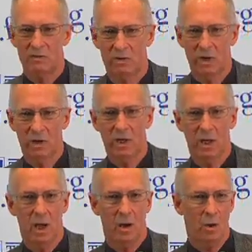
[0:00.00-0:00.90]
rates very
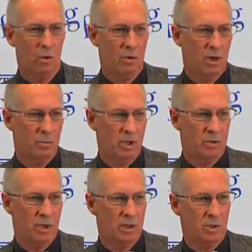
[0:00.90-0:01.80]
low
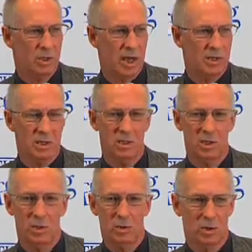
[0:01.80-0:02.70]
between
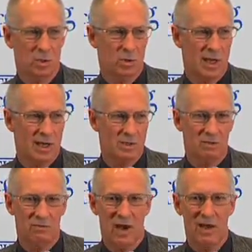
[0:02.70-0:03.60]
2002 and
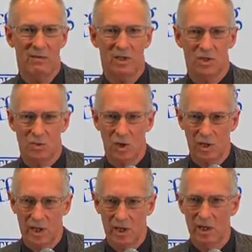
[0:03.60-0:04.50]
2005,
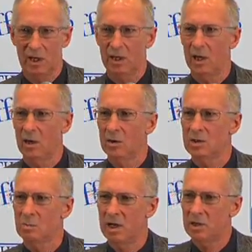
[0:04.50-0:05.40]
extraordinarily low,
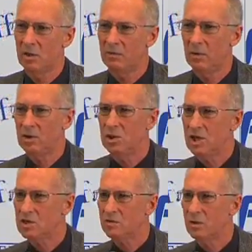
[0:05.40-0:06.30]
especially if you
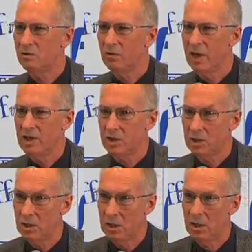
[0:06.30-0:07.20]
adjust for
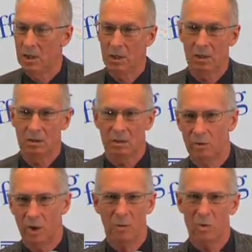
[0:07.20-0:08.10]
inflation.
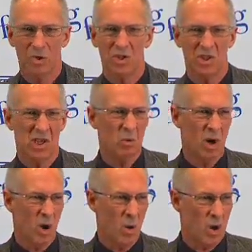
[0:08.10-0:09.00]
They were almost
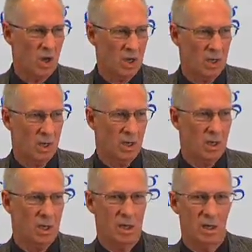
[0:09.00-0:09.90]
zero.
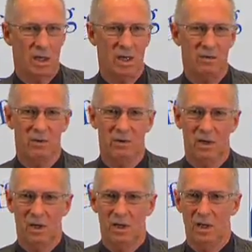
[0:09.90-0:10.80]

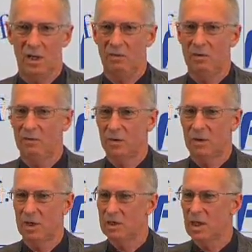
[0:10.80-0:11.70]
Even
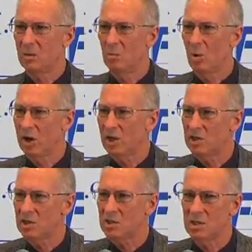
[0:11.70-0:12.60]
for things like
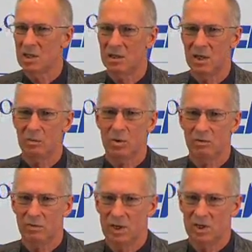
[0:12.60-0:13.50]
mortgages, they
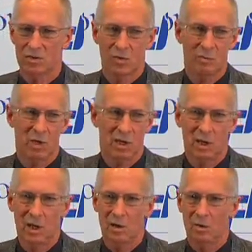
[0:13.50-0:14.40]
were
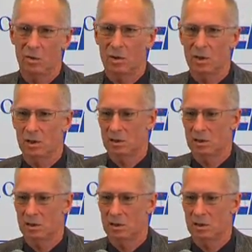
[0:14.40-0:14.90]
extremely low,